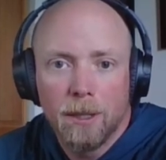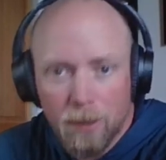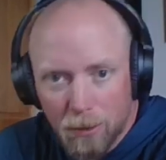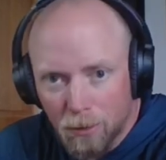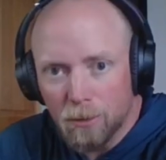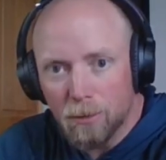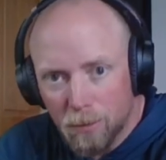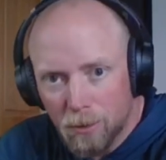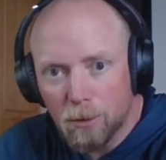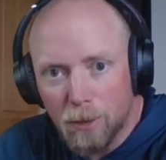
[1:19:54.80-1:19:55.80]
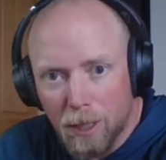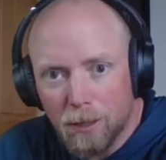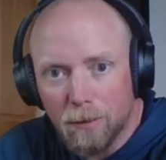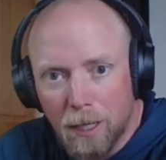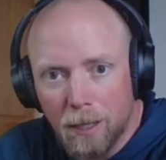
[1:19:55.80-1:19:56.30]
to screw that
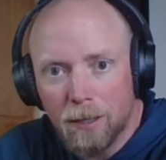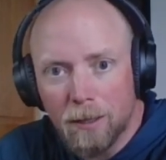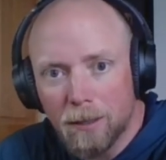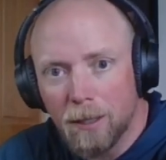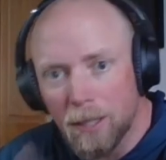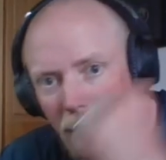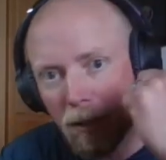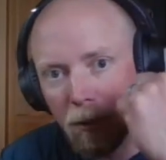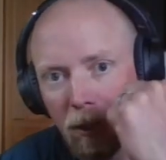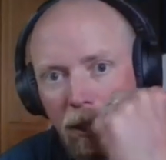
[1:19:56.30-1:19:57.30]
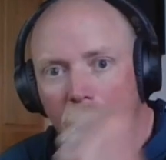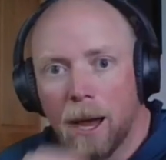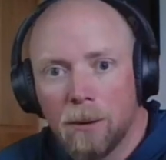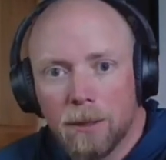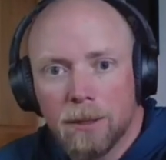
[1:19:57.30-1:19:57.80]
stuff down in there than the energy we get
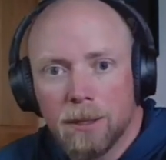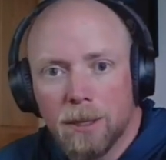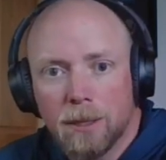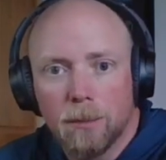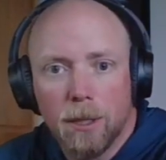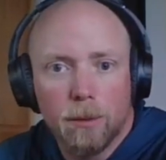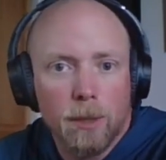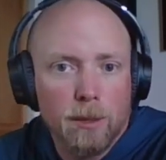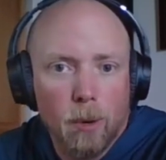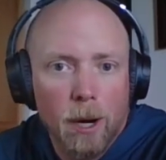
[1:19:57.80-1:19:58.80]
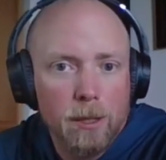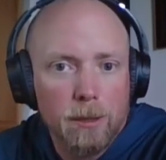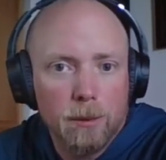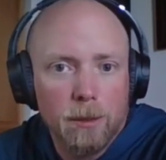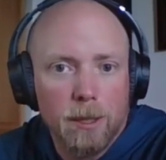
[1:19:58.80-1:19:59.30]
out of the system. Otherwise, why are you
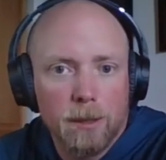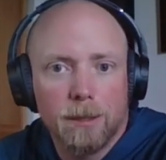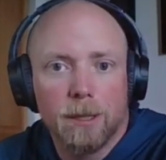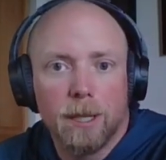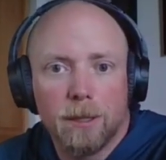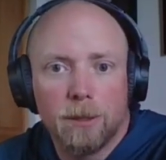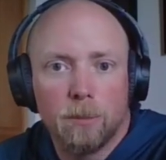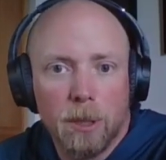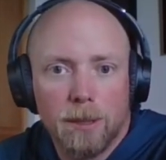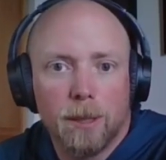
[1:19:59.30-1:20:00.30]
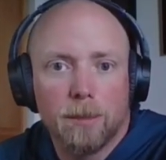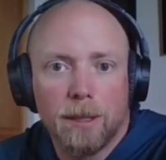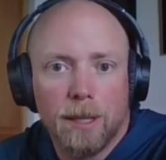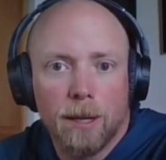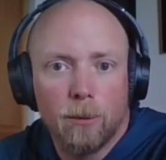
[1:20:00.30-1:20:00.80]
doing it? Like you built
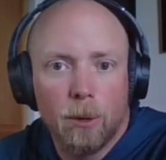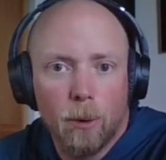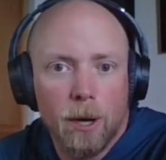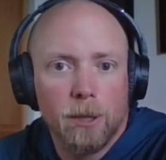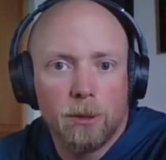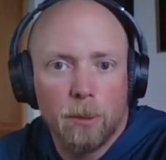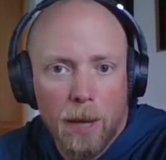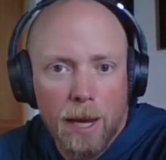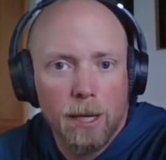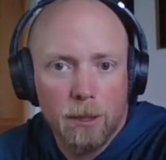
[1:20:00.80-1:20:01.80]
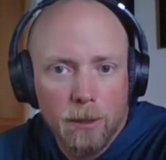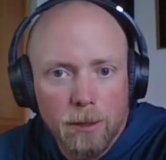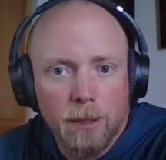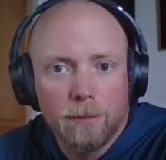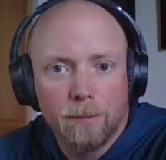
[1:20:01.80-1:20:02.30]
something that requires you to pay to use
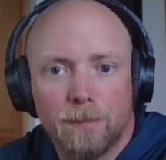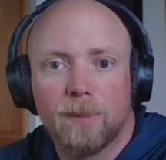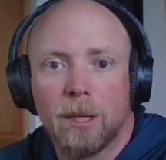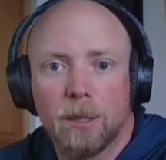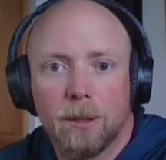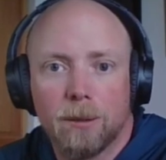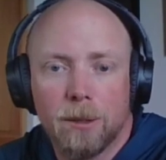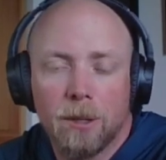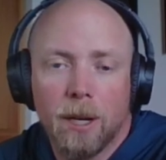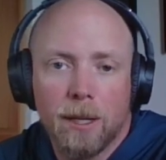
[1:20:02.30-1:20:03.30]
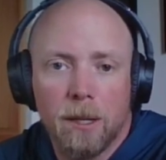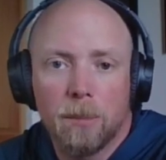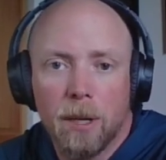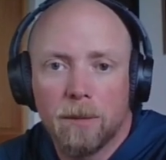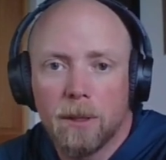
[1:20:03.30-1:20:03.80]
it. You know, you're not getting the
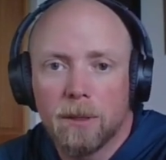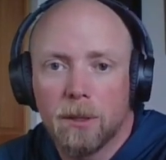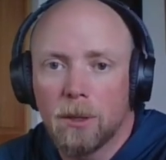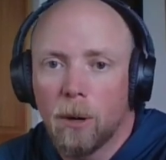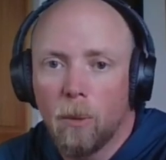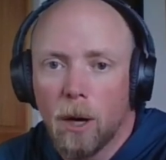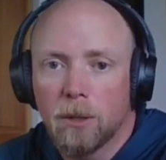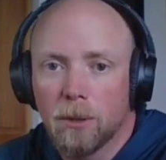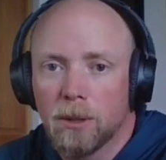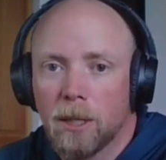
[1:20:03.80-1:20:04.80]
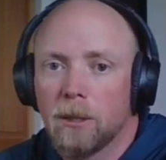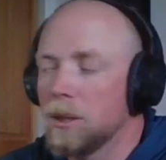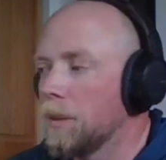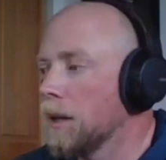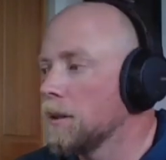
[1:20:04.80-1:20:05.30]
benefits. So you got to watch those
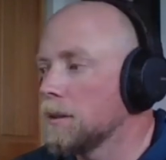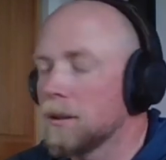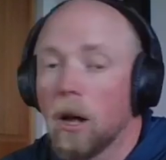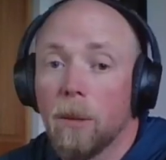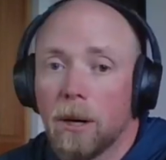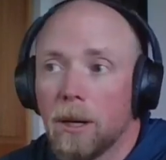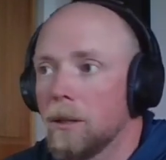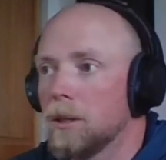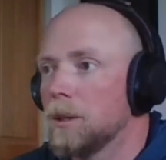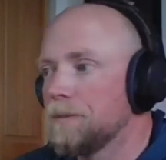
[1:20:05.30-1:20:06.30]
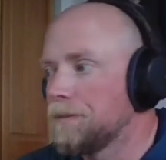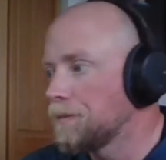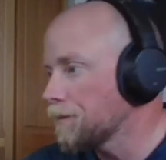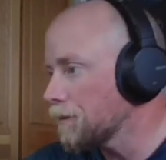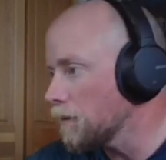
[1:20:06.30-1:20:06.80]
energy balances. It's all about energy.
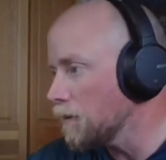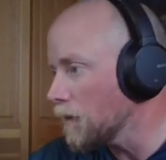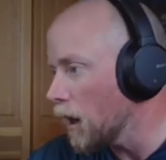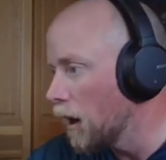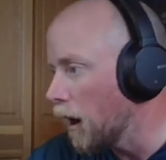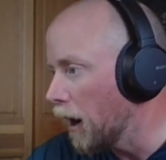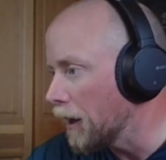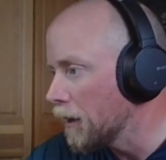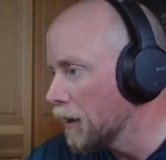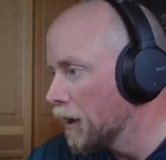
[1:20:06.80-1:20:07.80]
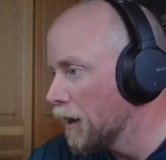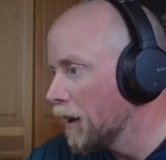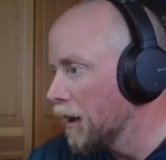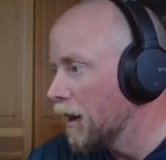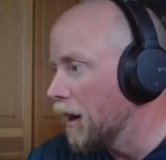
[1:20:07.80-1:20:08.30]
All right.
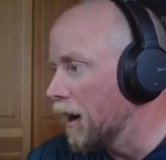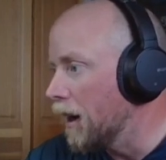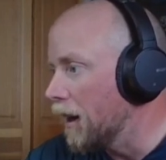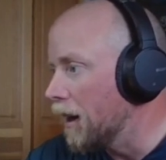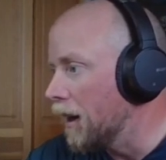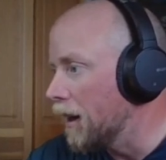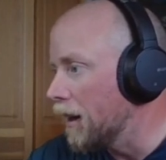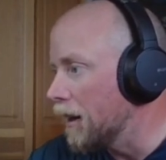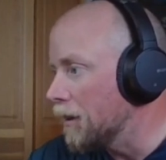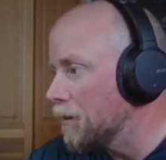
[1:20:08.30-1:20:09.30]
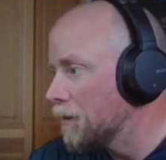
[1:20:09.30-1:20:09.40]
Uh,